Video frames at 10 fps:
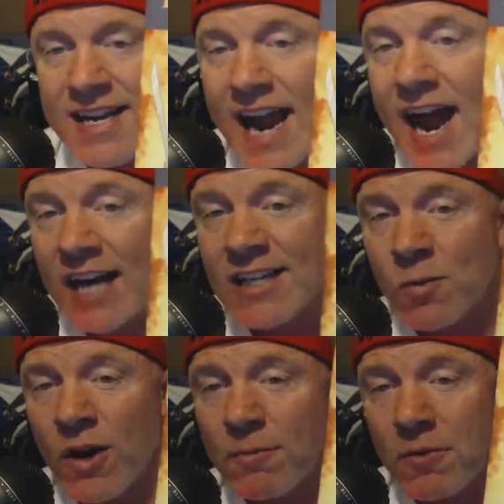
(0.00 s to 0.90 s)
Now, I
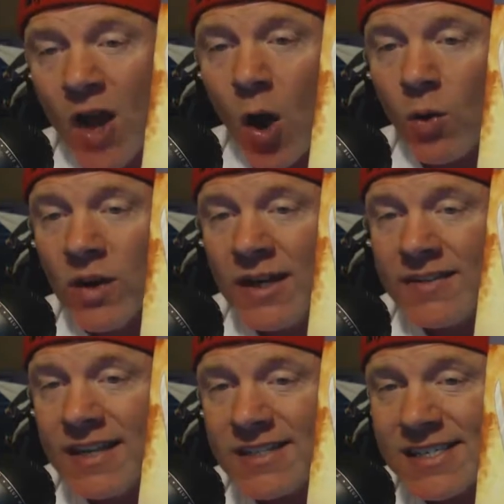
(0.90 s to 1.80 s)
just want to note,
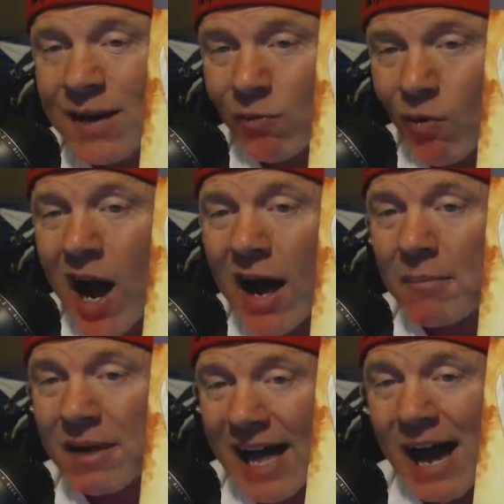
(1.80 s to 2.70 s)
this is a Rob